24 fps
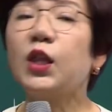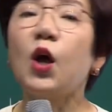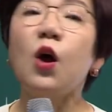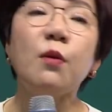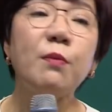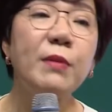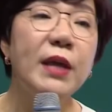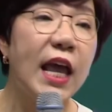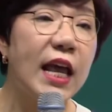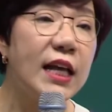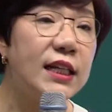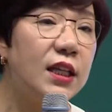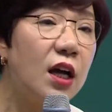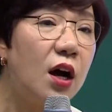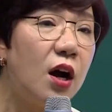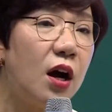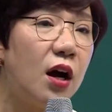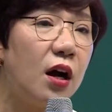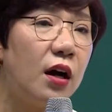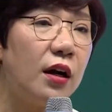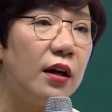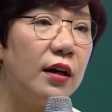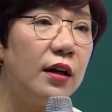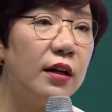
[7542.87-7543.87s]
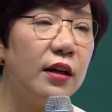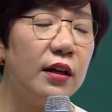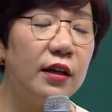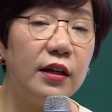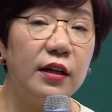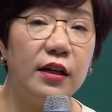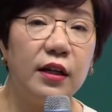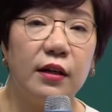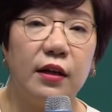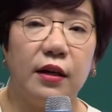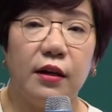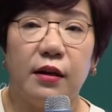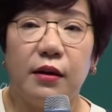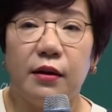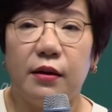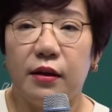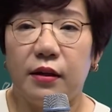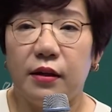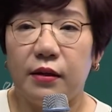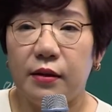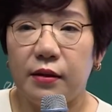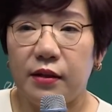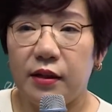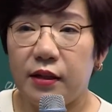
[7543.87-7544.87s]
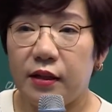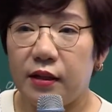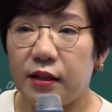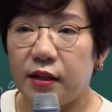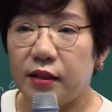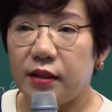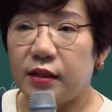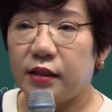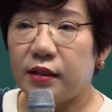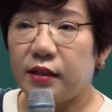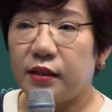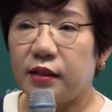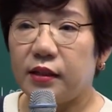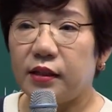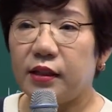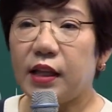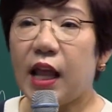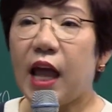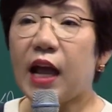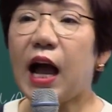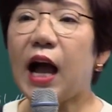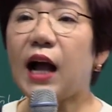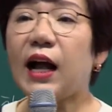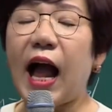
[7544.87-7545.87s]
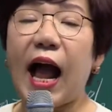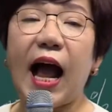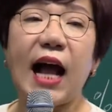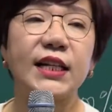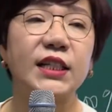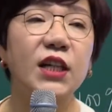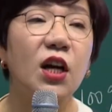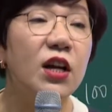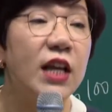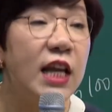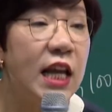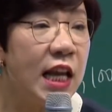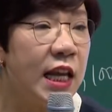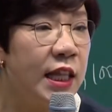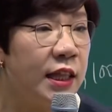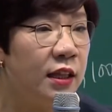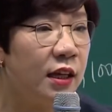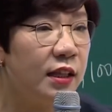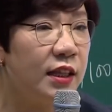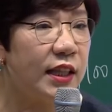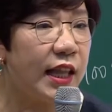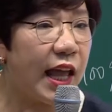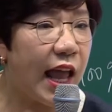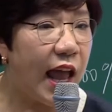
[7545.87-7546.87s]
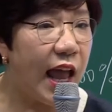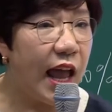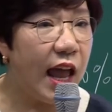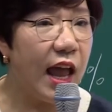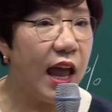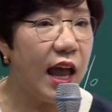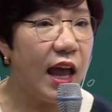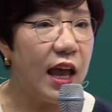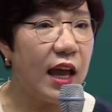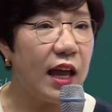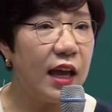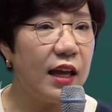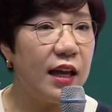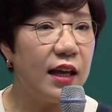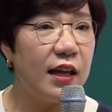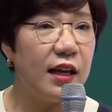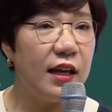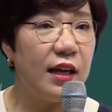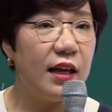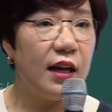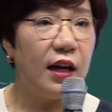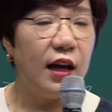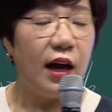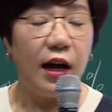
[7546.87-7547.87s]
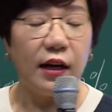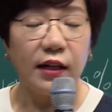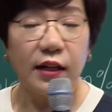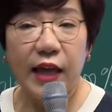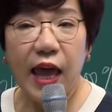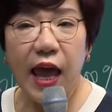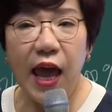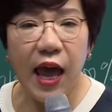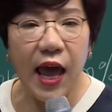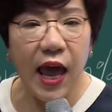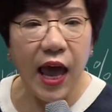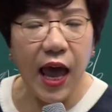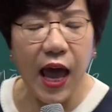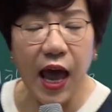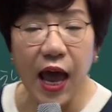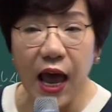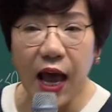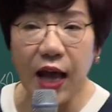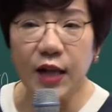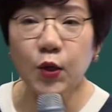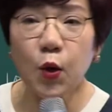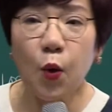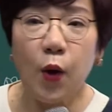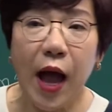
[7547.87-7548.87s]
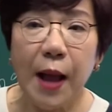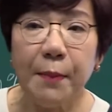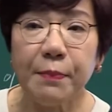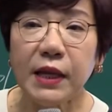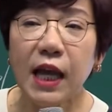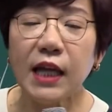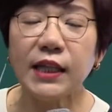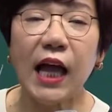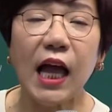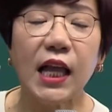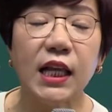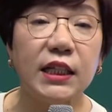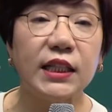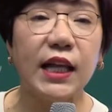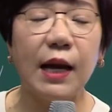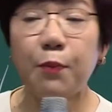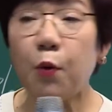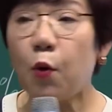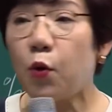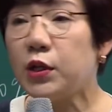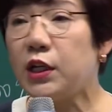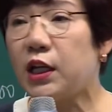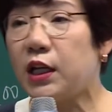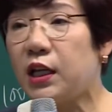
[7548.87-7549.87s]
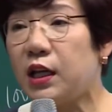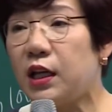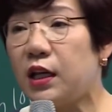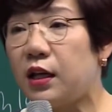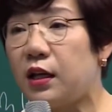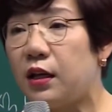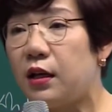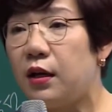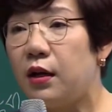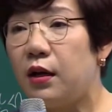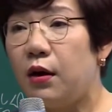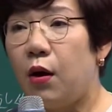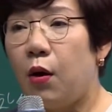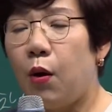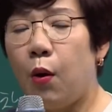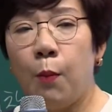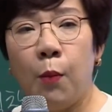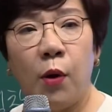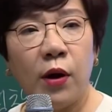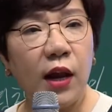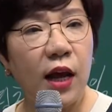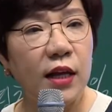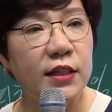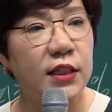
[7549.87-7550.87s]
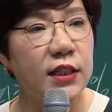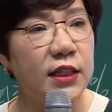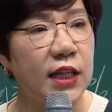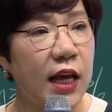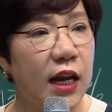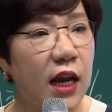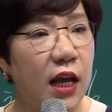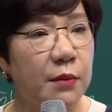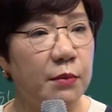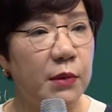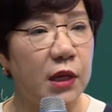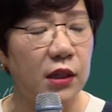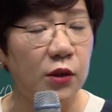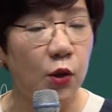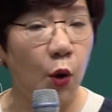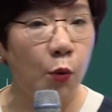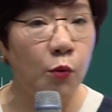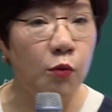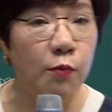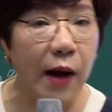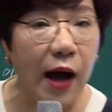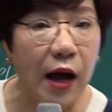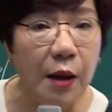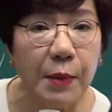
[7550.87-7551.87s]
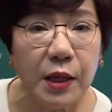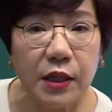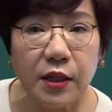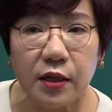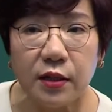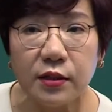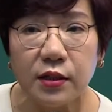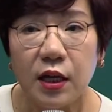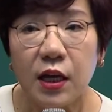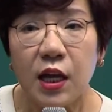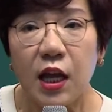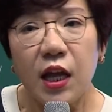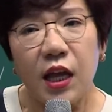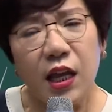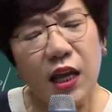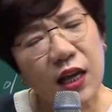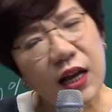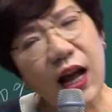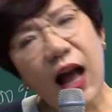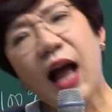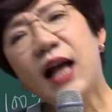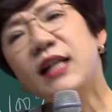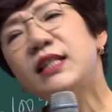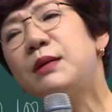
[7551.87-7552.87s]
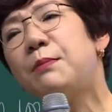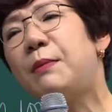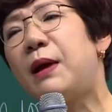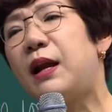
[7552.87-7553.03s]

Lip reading: If you have a family at home, you should not look for comfort to other people in the business, even though you spend a lot of time with them.